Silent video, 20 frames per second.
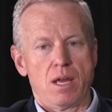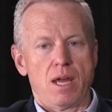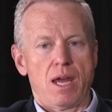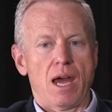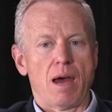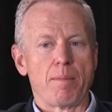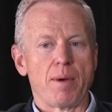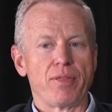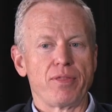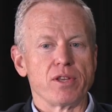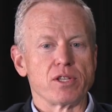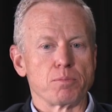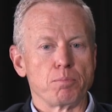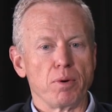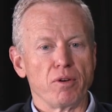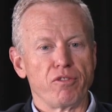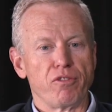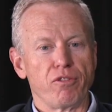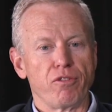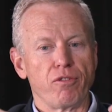How about this?
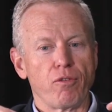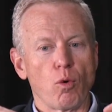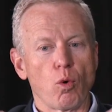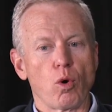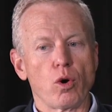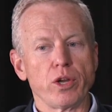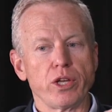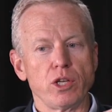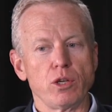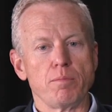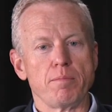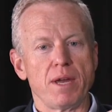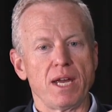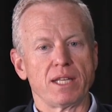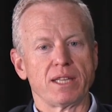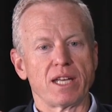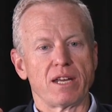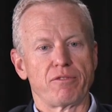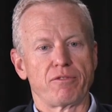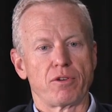Before you
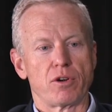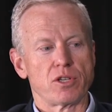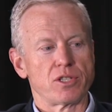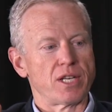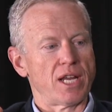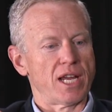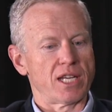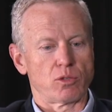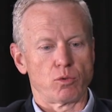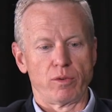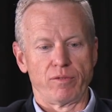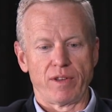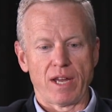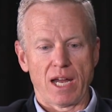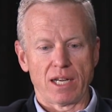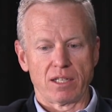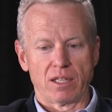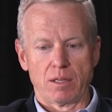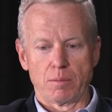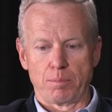make that first ask, we've
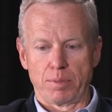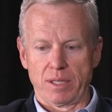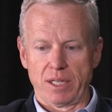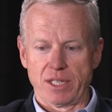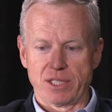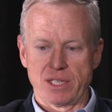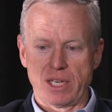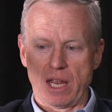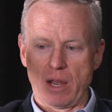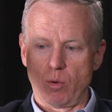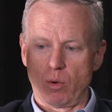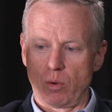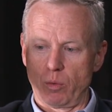got to the place now where